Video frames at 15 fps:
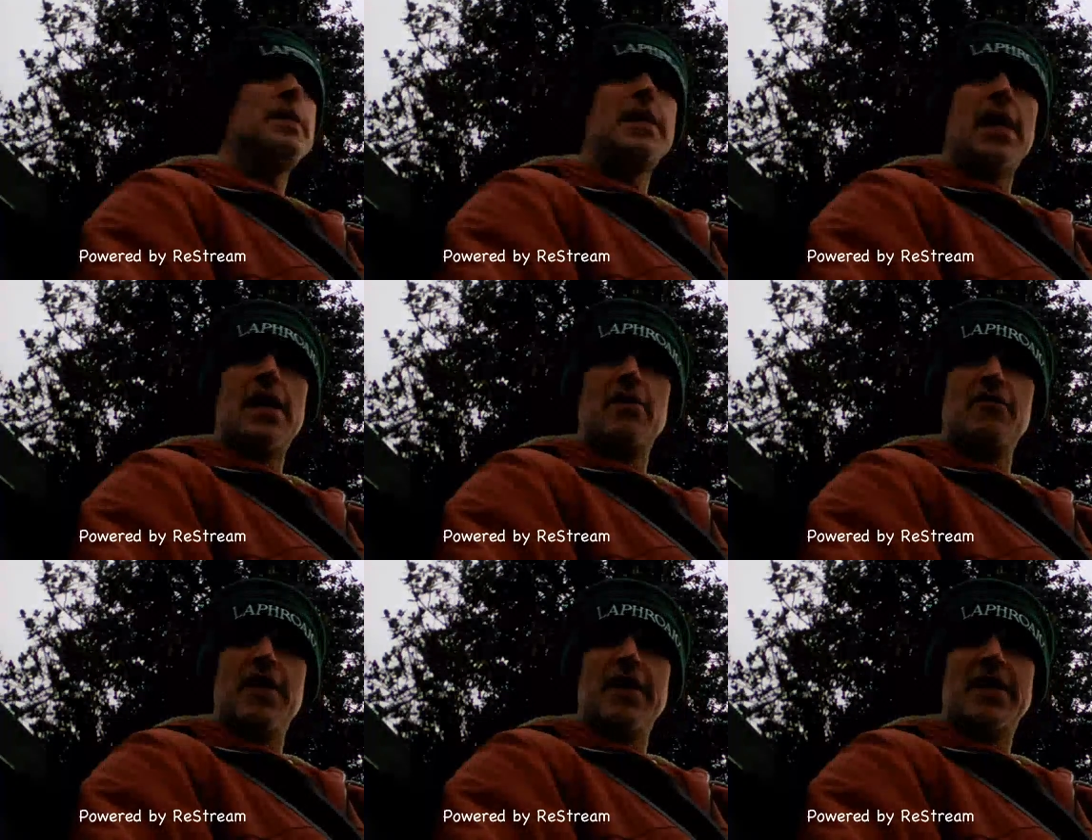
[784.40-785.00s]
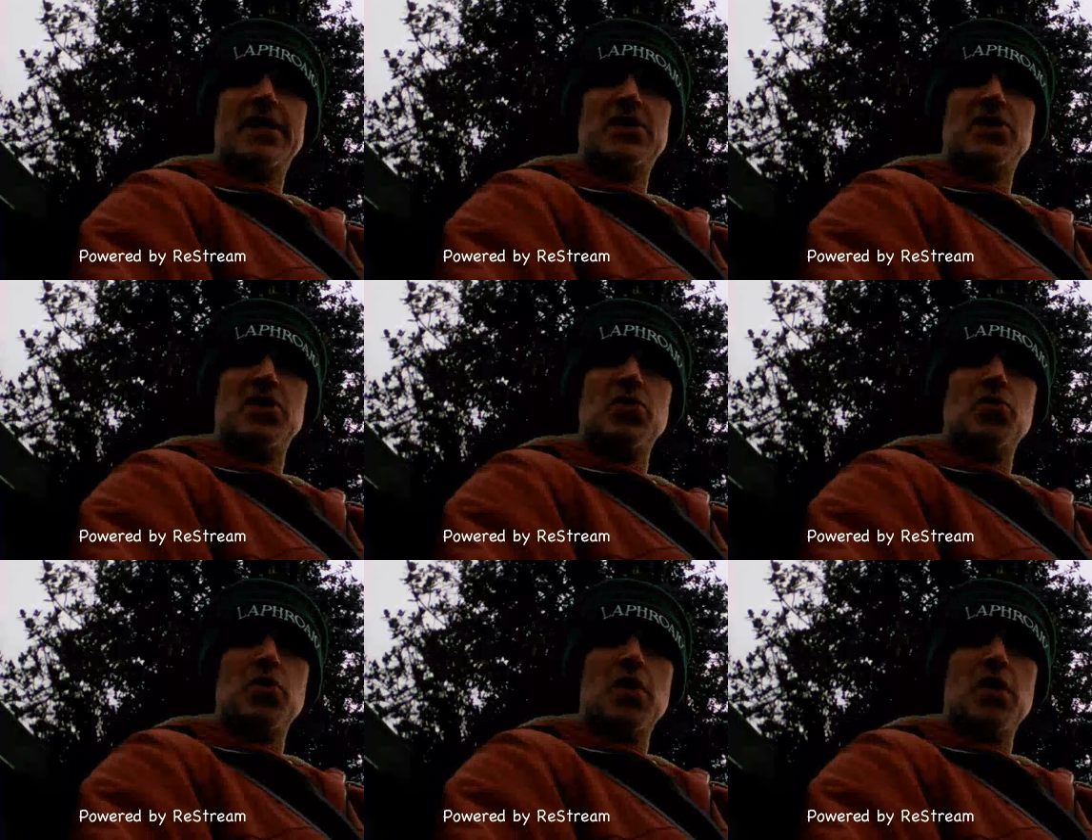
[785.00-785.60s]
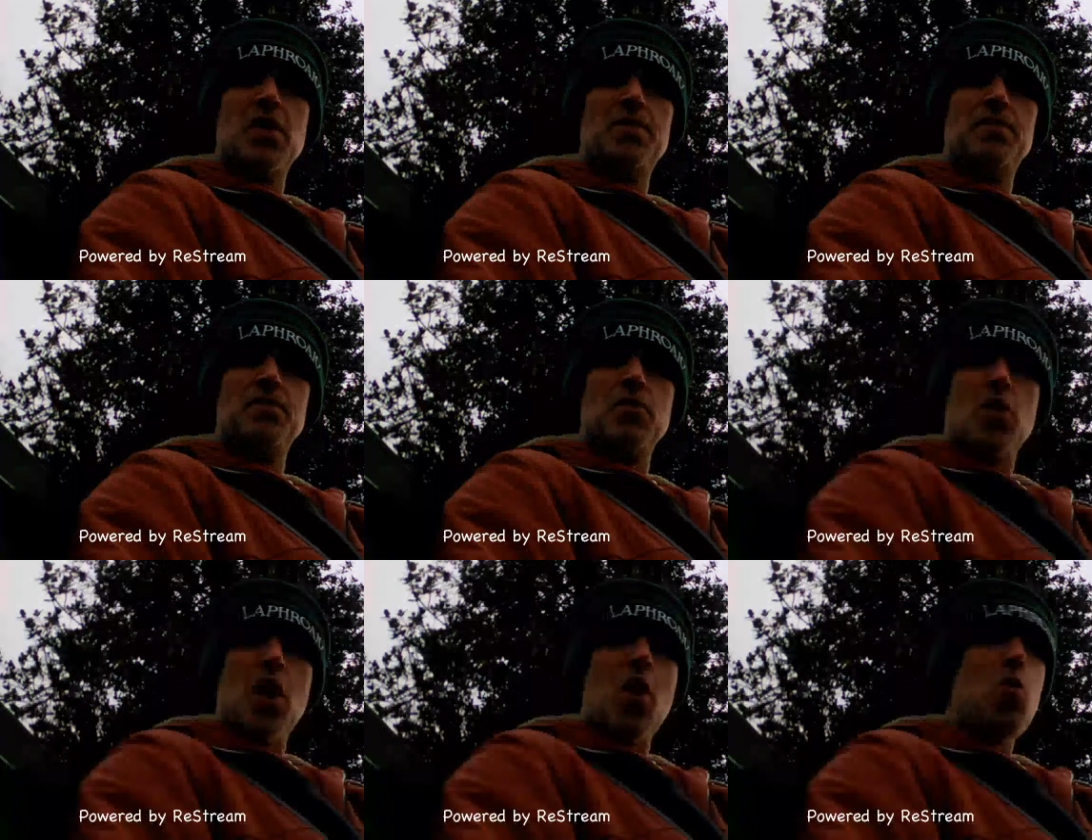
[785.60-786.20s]
getting ready to
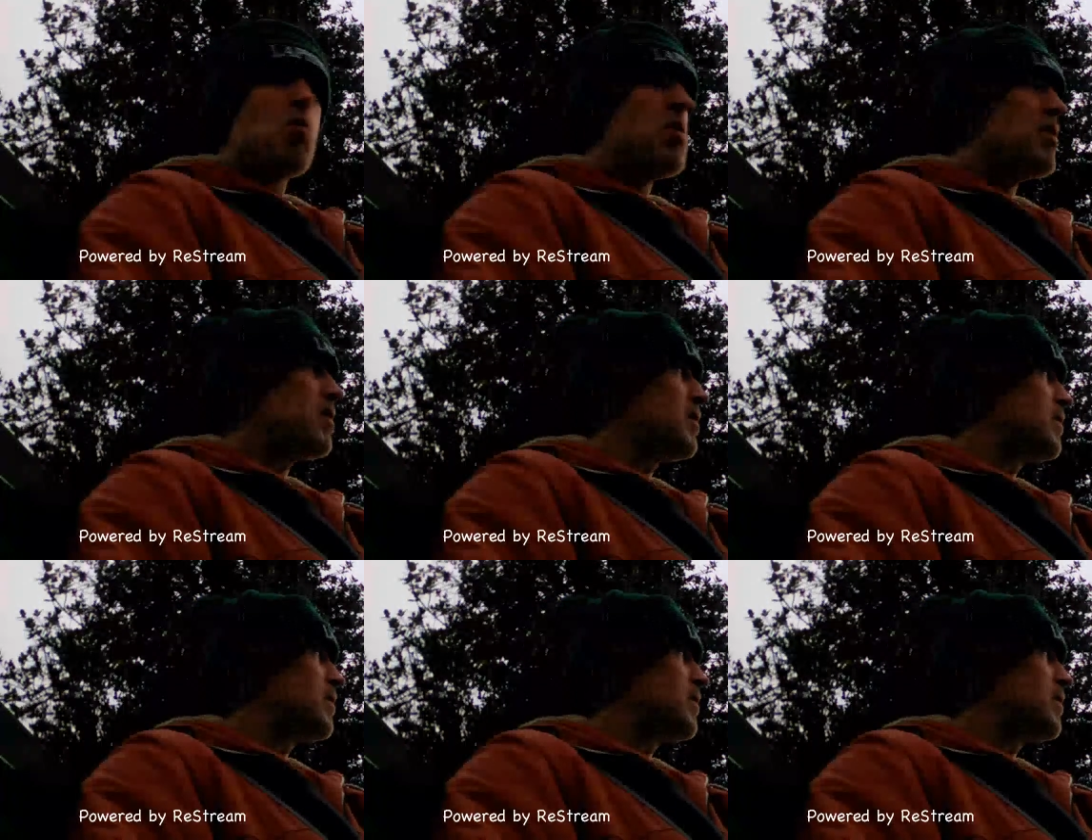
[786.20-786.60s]
go.